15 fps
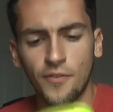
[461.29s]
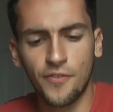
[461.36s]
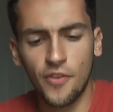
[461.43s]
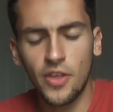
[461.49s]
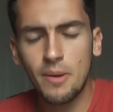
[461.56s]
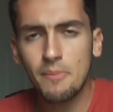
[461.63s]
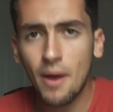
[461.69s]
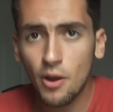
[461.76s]
For
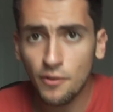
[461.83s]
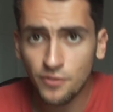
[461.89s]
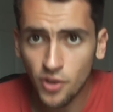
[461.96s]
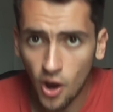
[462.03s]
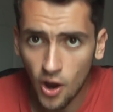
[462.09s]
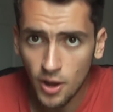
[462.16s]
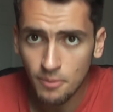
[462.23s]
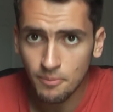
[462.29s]
the amount of
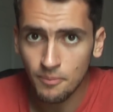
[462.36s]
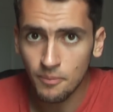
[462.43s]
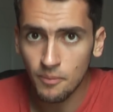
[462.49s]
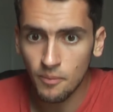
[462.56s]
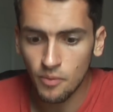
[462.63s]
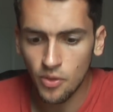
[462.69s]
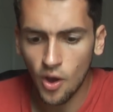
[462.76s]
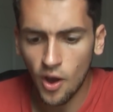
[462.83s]
time
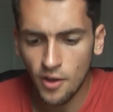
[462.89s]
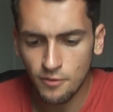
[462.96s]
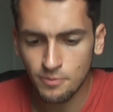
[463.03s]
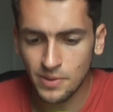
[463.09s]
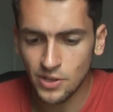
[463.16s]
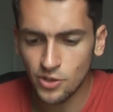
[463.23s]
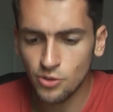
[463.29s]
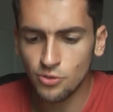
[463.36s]
that I've
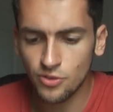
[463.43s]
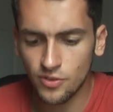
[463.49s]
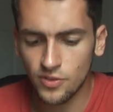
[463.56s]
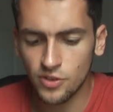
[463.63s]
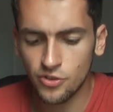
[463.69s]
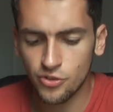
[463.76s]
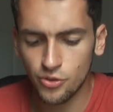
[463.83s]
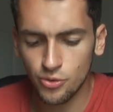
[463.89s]
been using
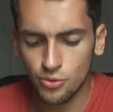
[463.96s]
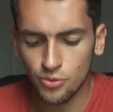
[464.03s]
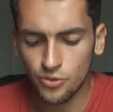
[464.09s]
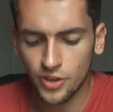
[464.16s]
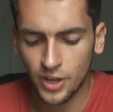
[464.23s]
these shoes,